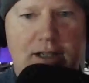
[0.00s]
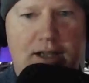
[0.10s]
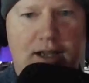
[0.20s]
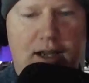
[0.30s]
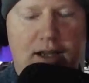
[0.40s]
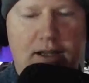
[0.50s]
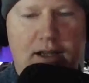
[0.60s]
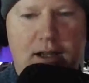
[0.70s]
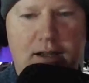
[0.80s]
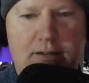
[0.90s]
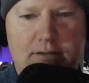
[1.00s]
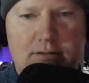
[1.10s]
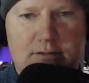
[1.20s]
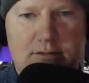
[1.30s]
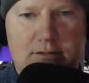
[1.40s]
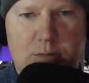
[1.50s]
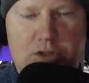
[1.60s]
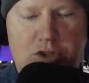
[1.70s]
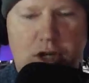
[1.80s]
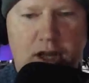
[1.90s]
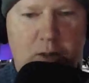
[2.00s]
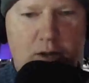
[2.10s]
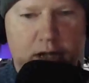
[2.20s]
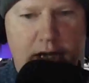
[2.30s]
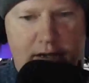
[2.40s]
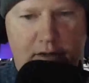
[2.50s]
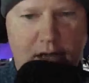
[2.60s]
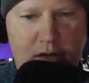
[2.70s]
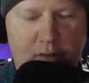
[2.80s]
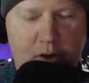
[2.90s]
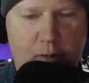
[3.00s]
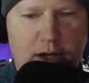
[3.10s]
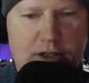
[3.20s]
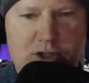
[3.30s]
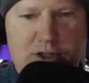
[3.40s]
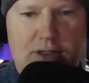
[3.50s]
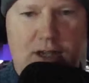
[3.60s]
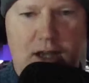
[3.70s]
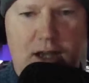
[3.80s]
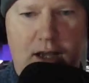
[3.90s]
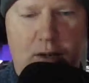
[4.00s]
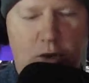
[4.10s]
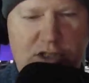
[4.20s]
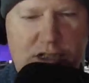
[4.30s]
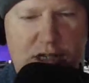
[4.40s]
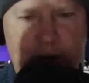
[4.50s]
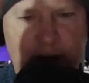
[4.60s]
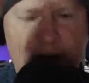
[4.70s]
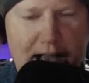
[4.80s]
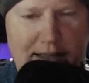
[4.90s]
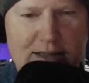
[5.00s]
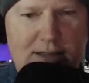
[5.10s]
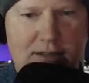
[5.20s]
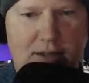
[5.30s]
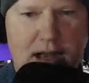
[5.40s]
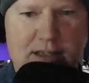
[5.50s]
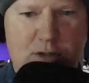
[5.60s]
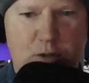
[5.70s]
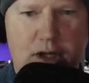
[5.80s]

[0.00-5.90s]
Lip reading: And Mr. Johnny Moonlight, thank you very much. And we'll see you guys next week.